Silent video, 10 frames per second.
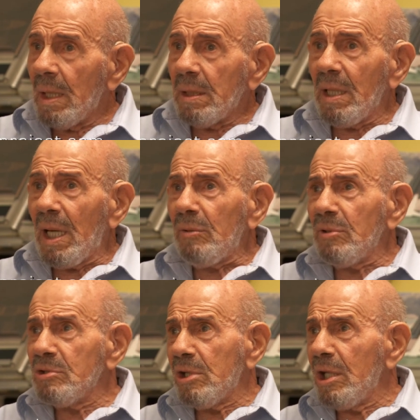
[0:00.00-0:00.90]
The
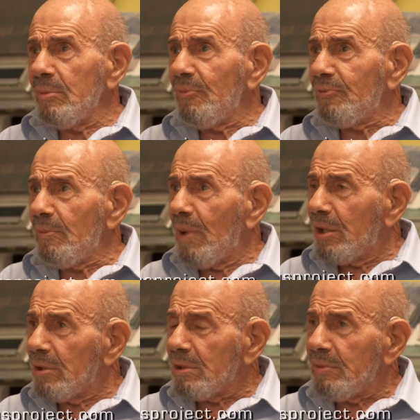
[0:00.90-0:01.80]
Irish came from
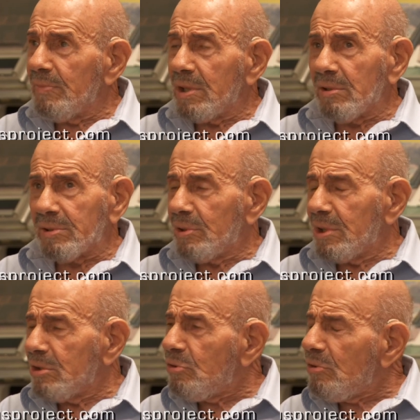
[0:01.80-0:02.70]
Ireland because
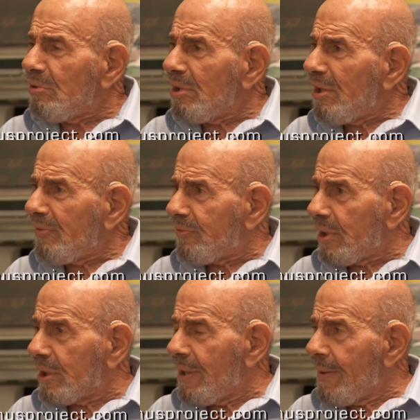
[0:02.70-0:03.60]
you couldn't live
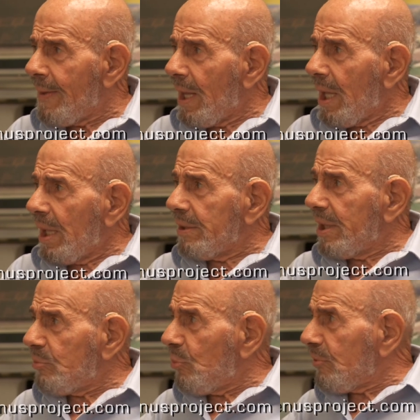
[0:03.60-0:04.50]
there, and
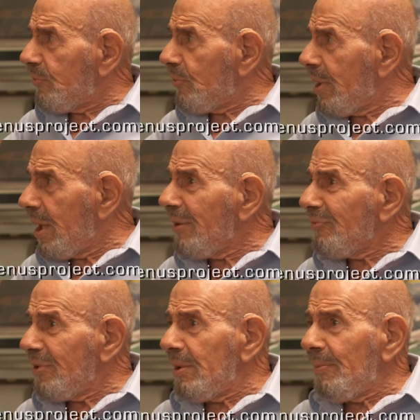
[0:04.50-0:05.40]
they worked for
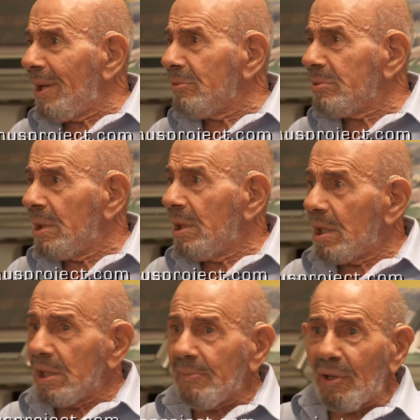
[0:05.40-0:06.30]
half the amount
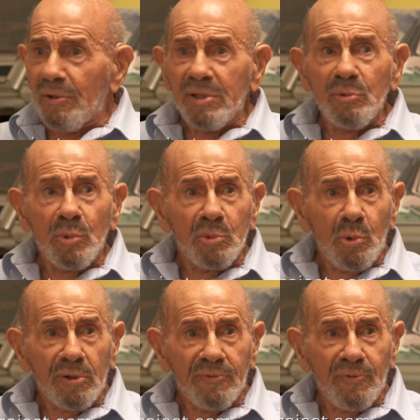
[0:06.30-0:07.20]
an American would
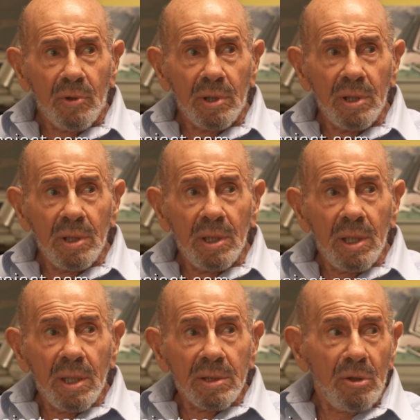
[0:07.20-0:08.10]
work for.
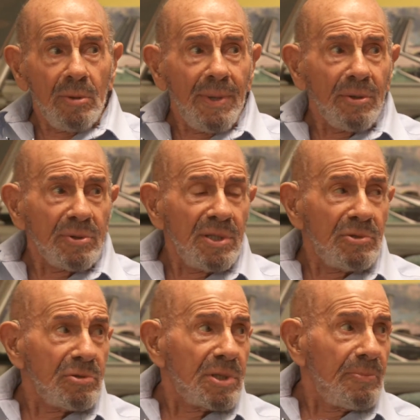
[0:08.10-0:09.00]
So
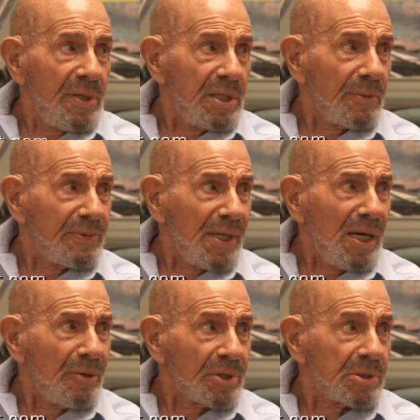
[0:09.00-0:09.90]
Americans used to beat up the
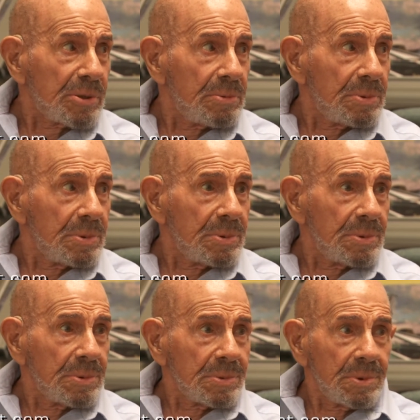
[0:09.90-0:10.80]
Irish.
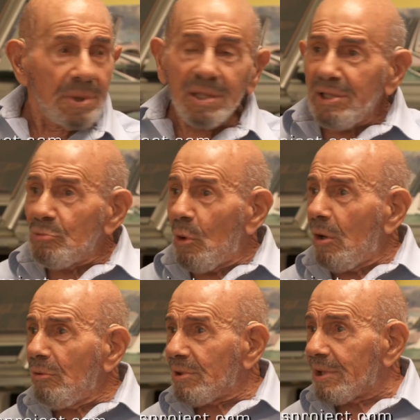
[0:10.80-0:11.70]
Nothing
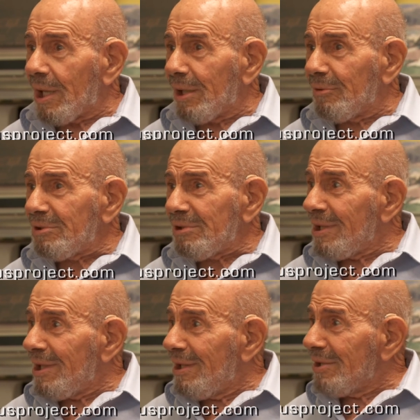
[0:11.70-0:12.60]
wrong with the Irish,
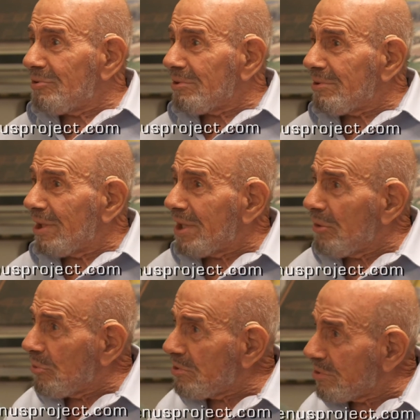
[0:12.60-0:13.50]
it's just that they
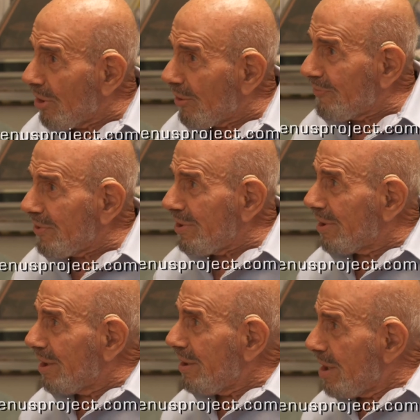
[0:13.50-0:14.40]
were starving
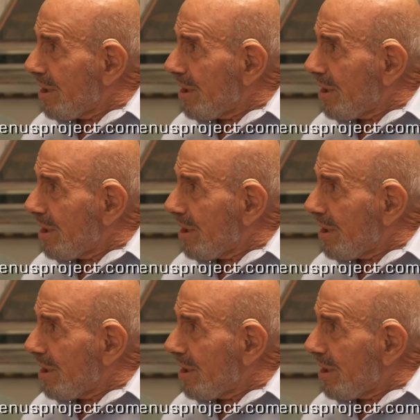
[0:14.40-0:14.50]
and they